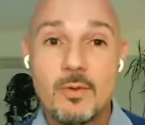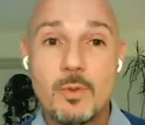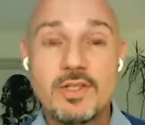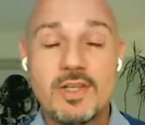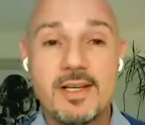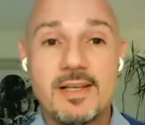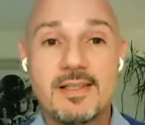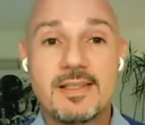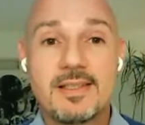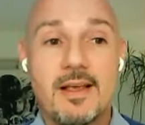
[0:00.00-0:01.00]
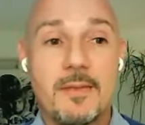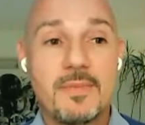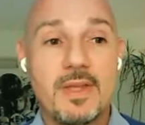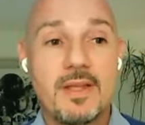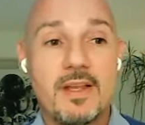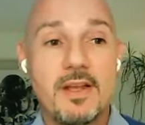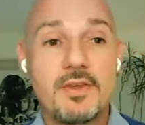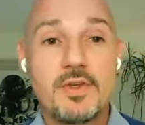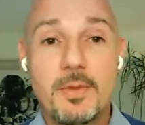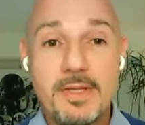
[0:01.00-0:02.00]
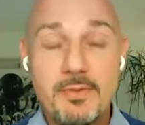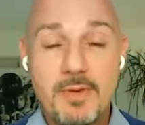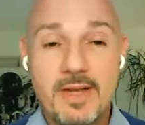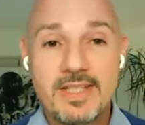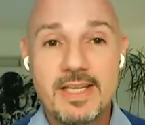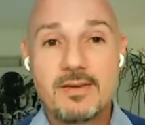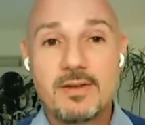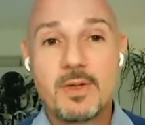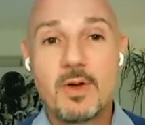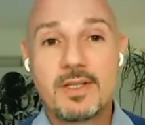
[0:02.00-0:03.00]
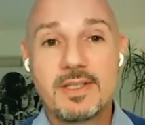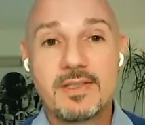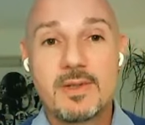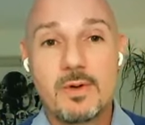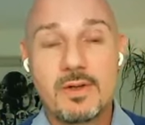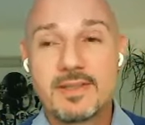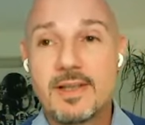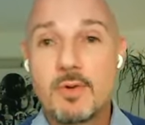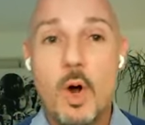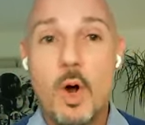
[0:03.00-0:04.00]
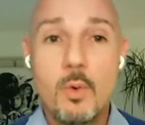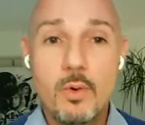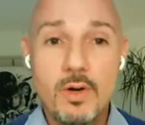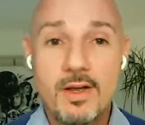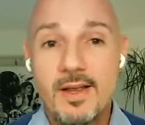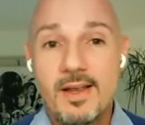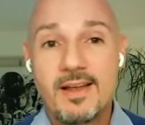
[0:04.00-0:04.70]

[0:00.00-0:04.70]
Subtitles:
which is in Germany we have a saying, we call it the so-called summer hole.